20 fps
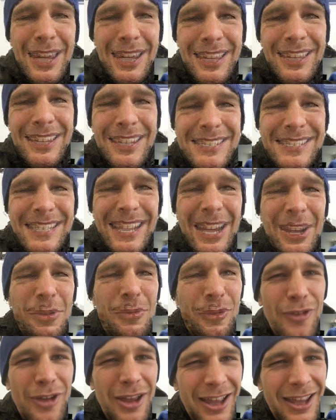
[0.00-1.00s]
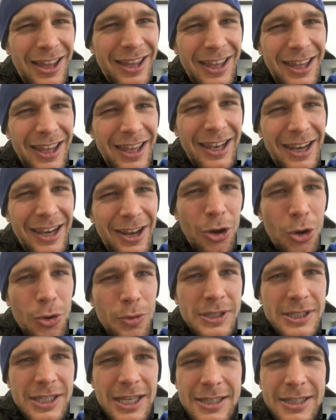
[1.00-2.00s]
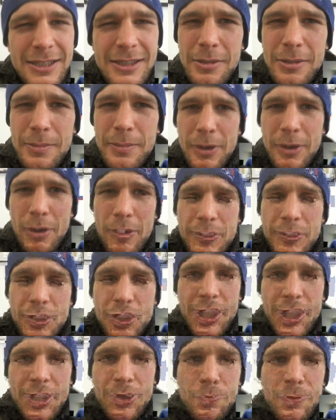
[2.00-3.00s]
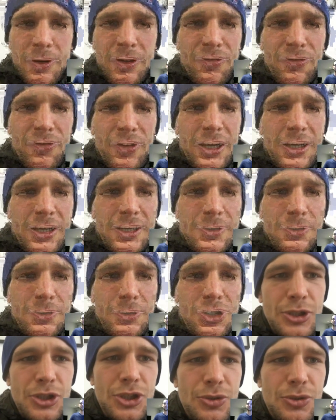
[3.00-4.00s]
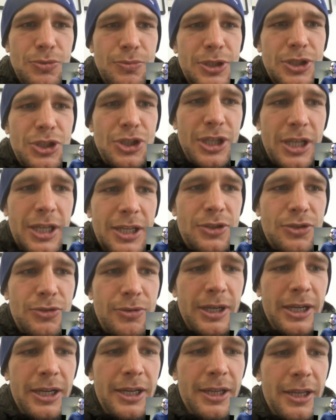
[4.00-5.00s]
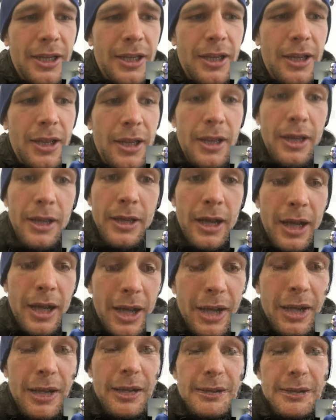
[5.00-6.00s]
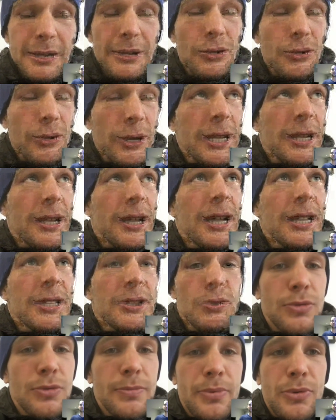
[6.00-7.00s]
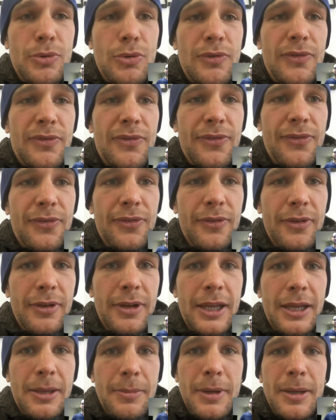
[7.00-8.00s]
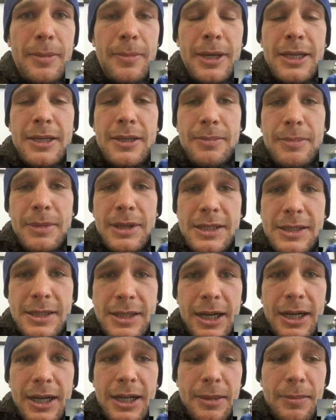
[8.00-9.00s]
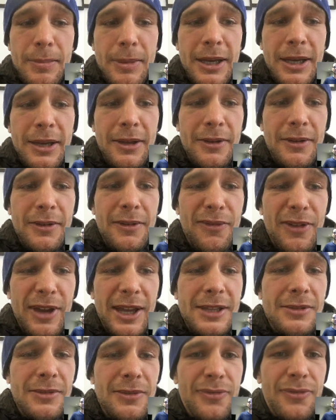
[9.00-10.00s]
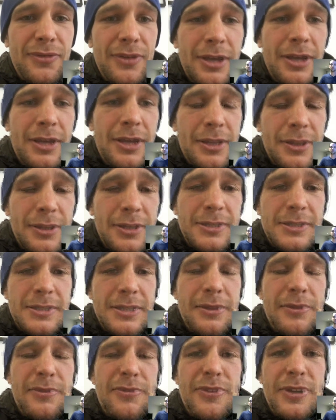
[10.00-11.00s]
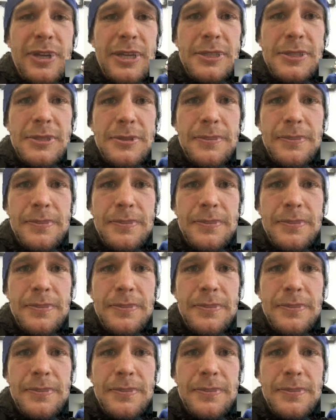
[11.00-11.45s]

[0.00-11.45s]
it's kind of, it always has a little bit overshadowed my fights, which I tried hard to improve, like my style and my effectiveness in the fight.